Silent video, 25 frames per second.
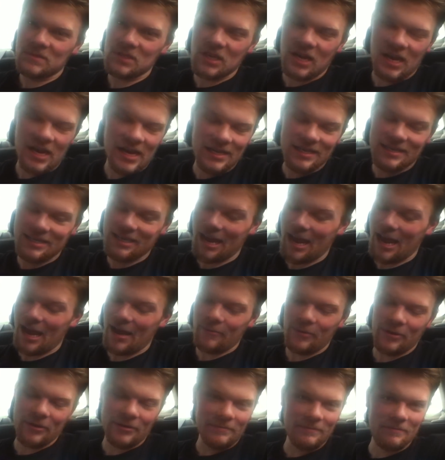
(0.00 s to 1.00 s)
god
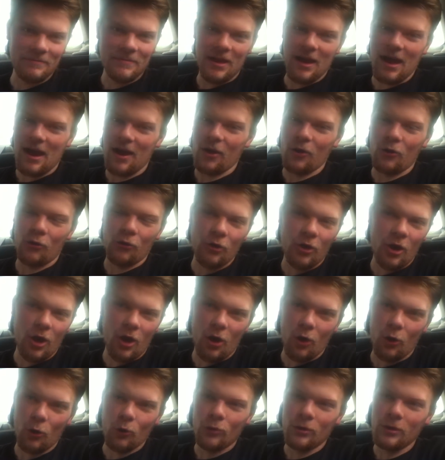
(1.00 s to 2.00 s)
damn it, I don't
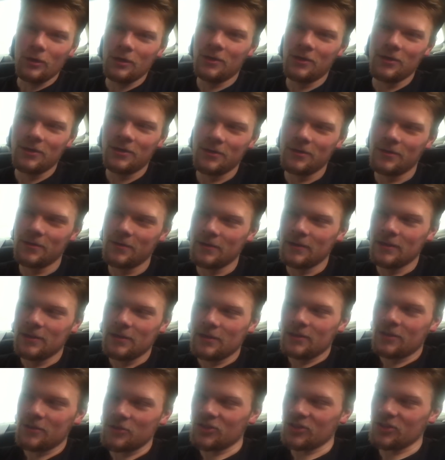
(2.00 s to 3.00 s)
know
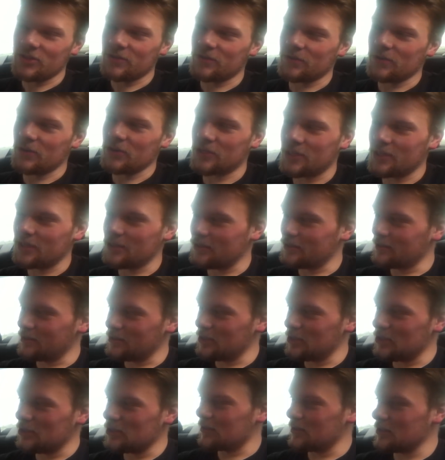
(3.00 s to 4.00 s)
just fucking
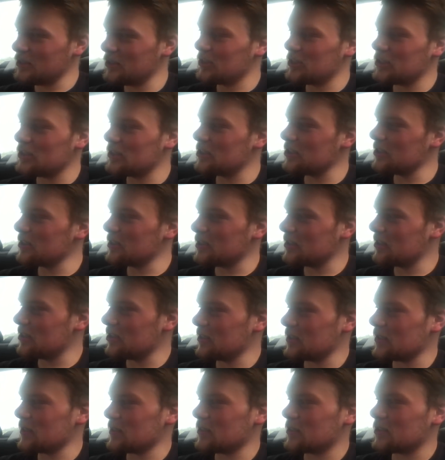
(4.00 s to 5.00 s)
just just
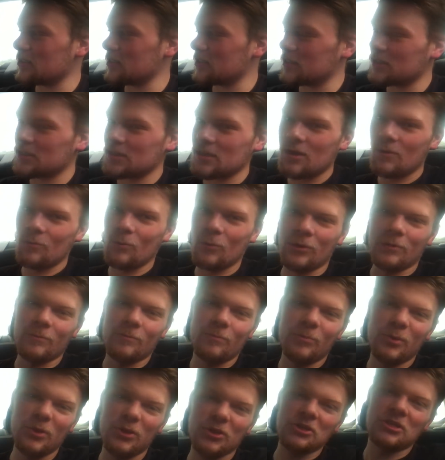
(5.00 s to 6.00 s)
just just
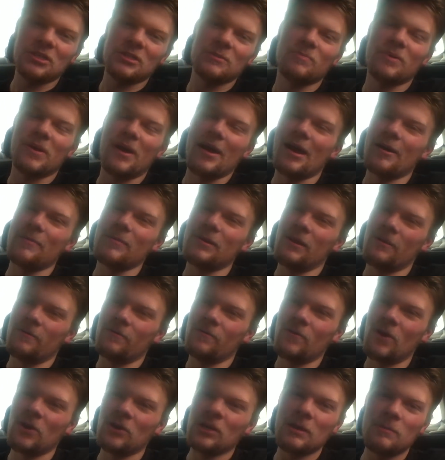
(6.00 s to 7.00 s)
someone please buy me a
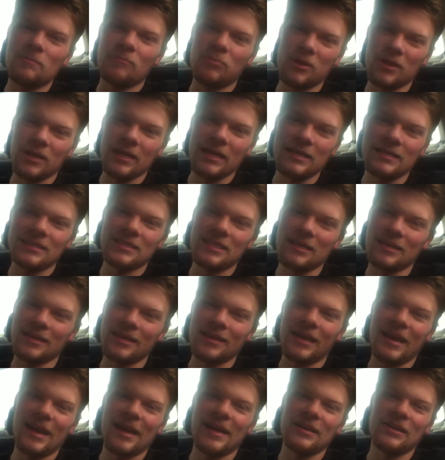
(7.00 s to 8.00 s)
fucking plane
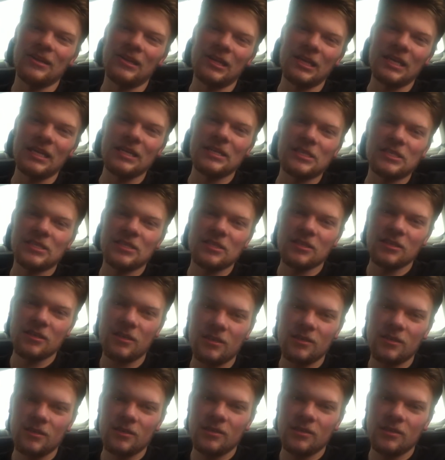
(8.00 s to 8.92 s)
ticket at least